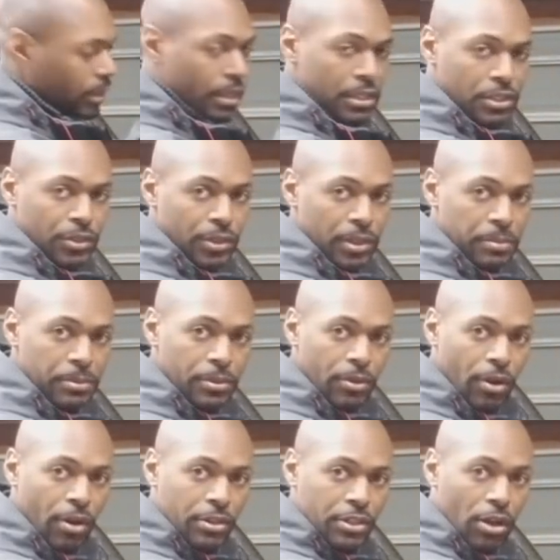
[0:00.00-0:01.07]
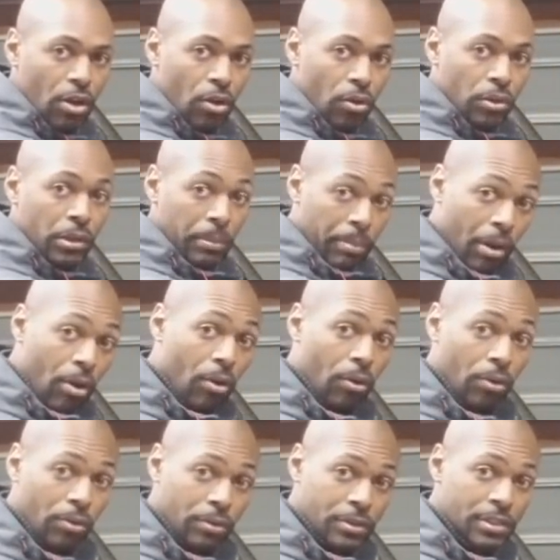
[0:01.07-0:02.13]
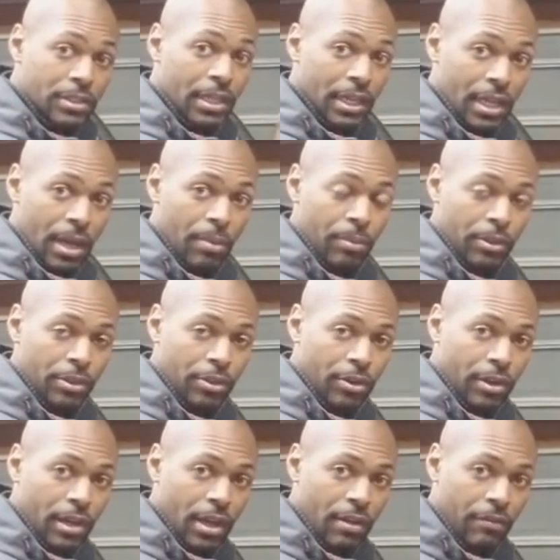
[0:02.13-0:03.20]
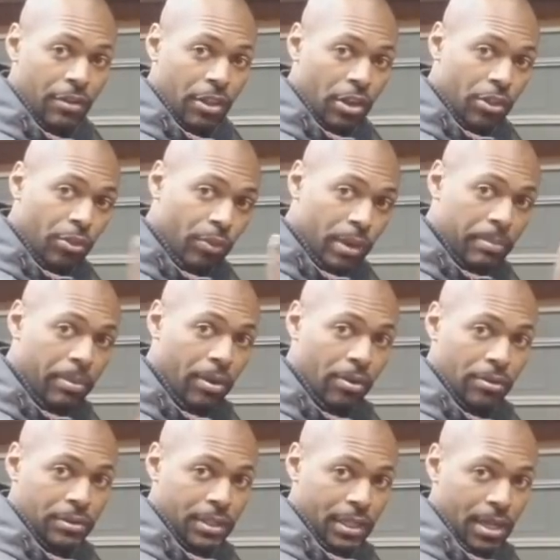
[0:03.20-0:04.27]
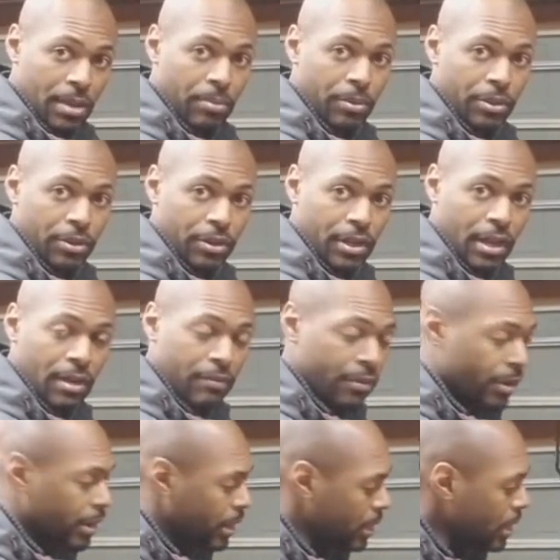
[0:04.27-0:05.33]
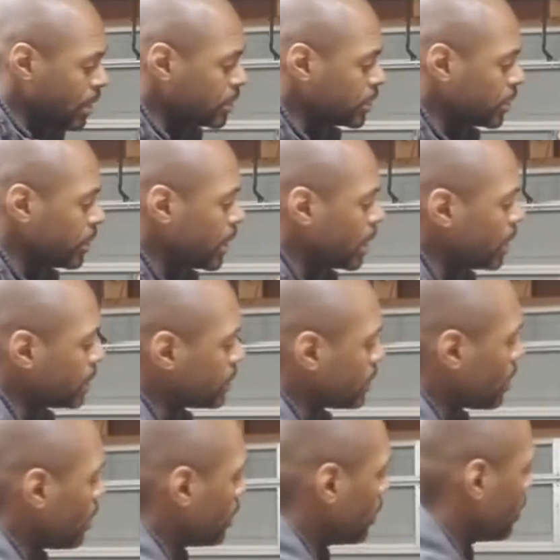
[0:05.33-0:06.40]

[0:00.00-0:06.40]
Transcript: These strips are to hold the poles that come with your cover. There are three poles that come with your cover, and I'll show you how to install